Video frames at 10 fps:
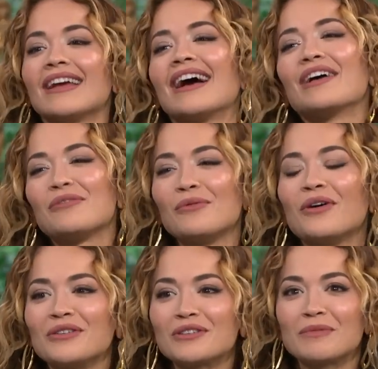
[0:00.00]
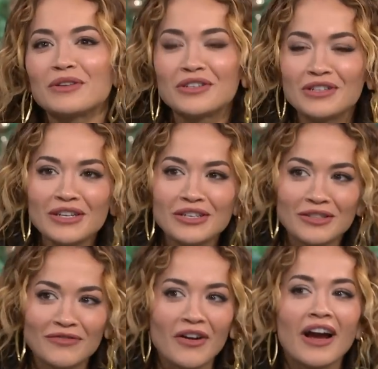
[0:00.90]
Yeah, it was, because she
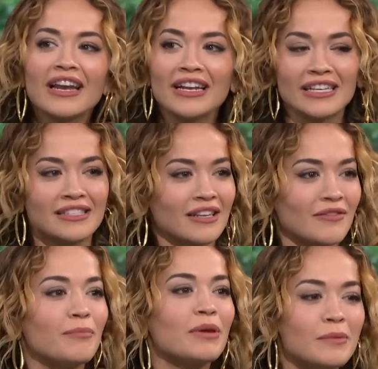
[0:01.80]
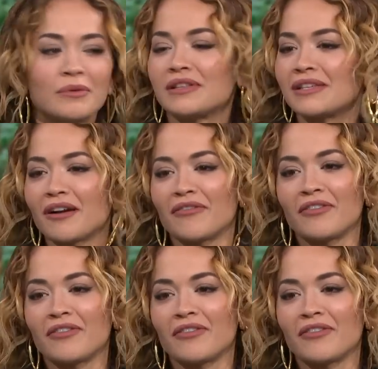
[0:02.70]
just finally said, people can see how